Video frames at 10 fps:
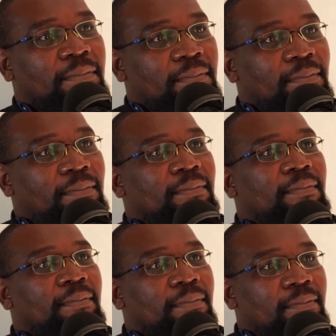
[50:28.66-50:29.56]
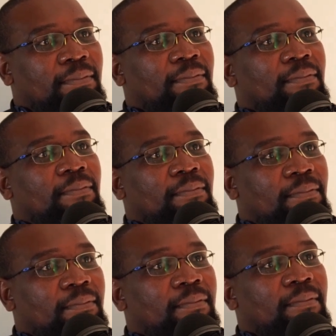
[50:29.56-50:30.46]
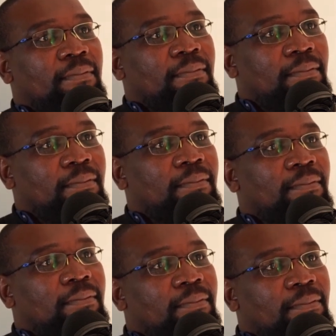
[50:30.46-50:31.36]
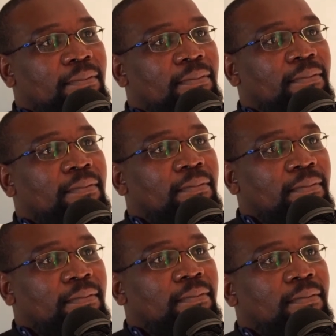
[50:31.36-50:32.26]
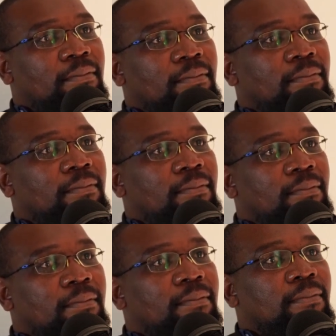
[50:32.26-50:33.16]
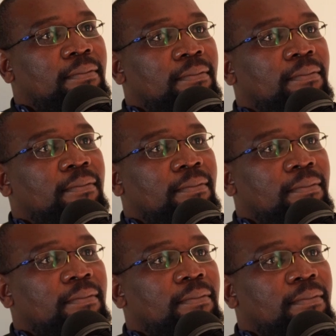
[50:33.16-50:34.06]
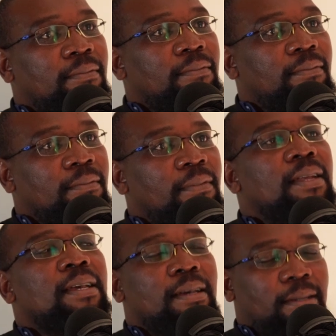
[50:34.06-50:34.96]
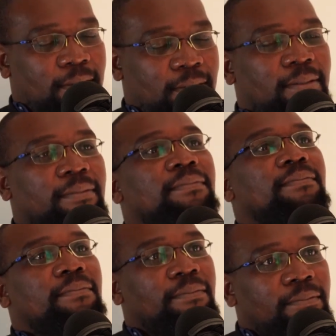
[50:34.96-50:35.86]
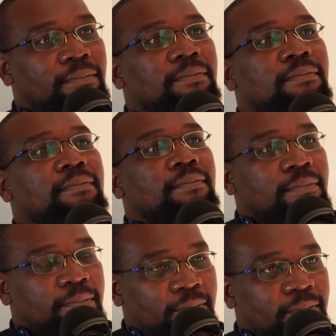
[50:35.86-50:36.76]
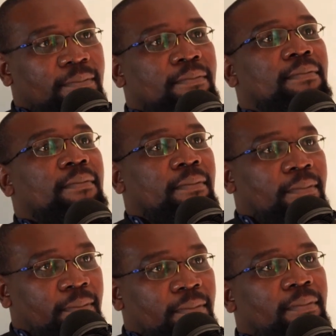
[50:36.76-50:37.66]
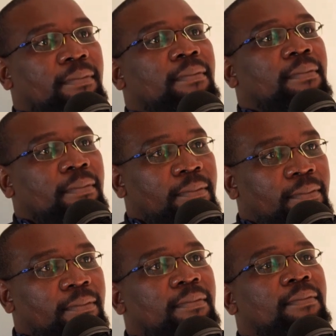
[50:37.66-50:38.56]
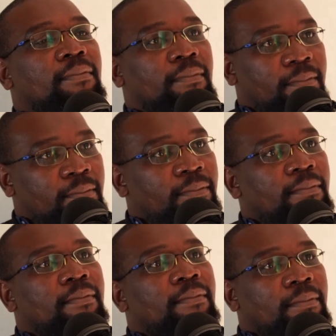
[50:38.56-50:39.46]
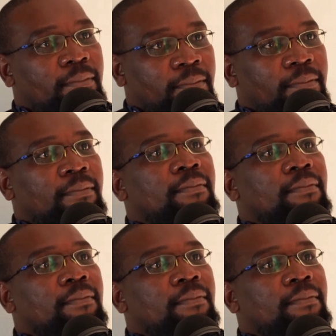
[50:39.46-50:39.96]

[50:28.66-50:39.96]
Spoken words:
But all I'm saying is, when we are close, then kuba ne vulnerability, yes. And then we are able to start having discussions about intombi, umuntu wesifazane.